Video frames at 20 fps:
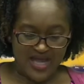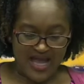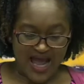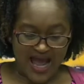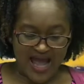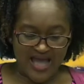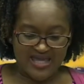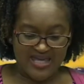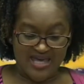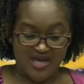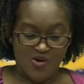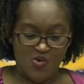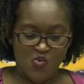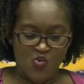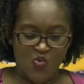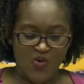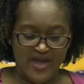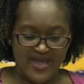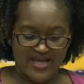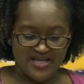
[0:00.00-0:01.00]
I can't
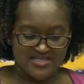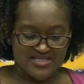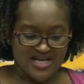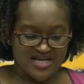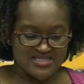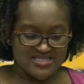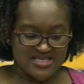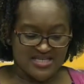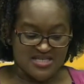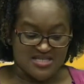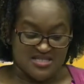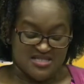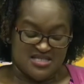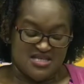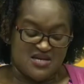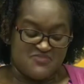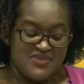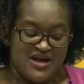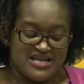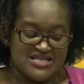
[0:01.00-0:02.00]
wait to
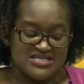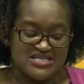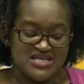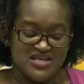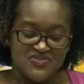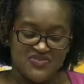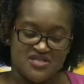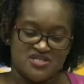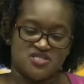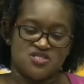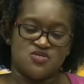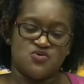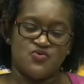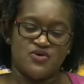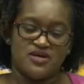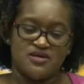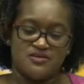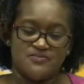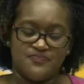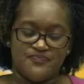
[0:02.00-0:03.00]
sink my teeth into
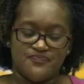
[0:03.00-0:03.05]
it.